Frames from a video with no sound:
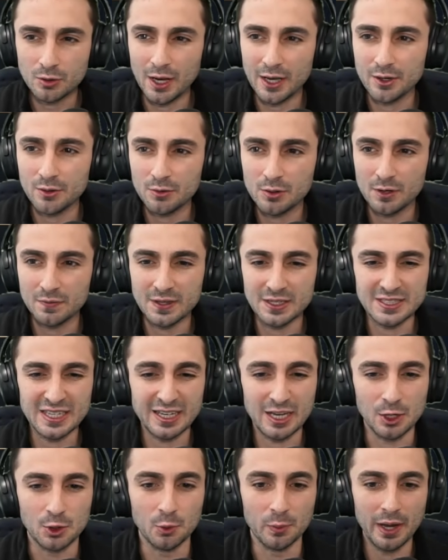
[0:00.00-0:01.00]
I don't know if that's like
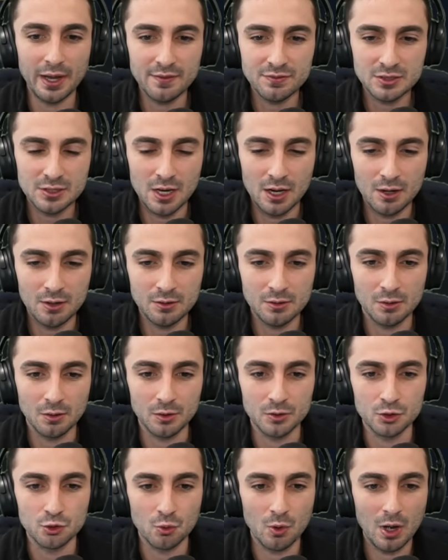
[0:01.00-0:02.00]
a gravestone or
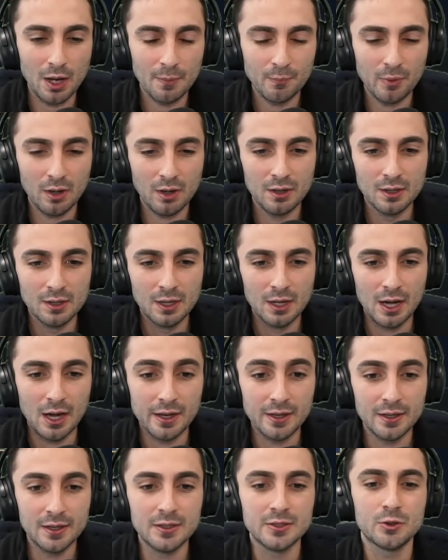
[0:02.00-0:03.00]
drop all.
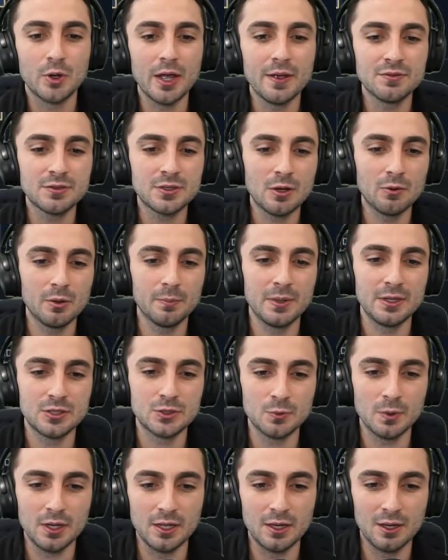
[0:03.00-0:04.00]
A gravestone would be
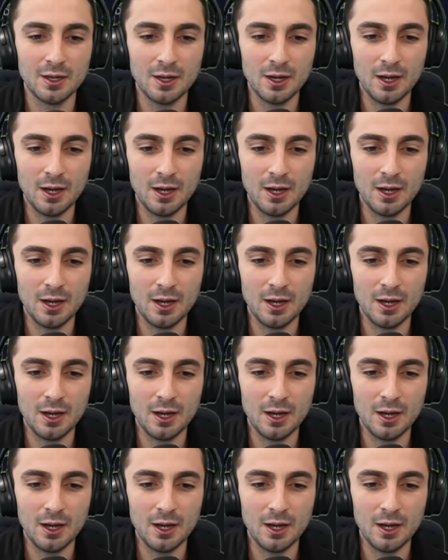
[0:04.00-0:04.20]
sweet.